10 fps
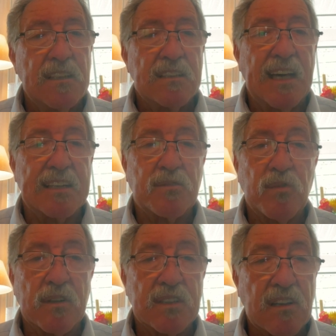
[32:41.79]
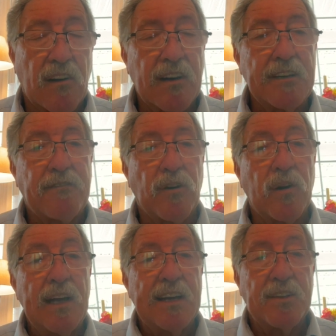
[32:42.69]
that we're sorry for
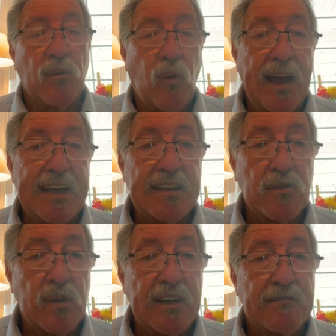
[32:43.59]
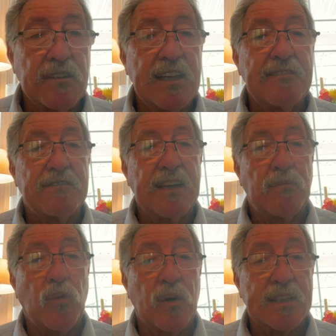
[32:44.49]
the way that we have lived and
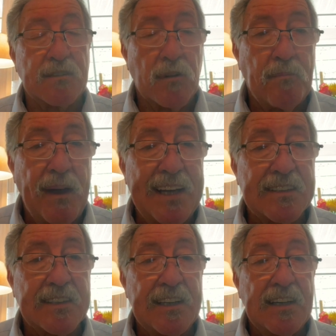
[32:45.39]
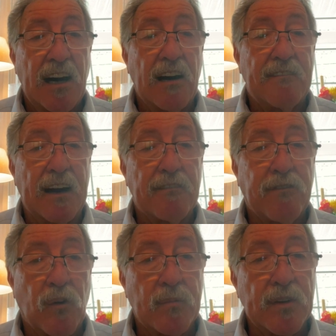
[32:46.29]
want to repent of our
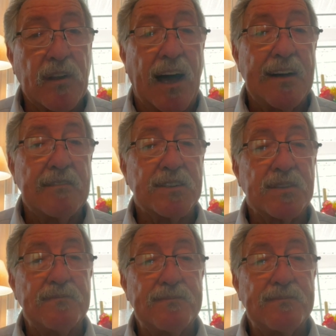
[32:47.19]
former lives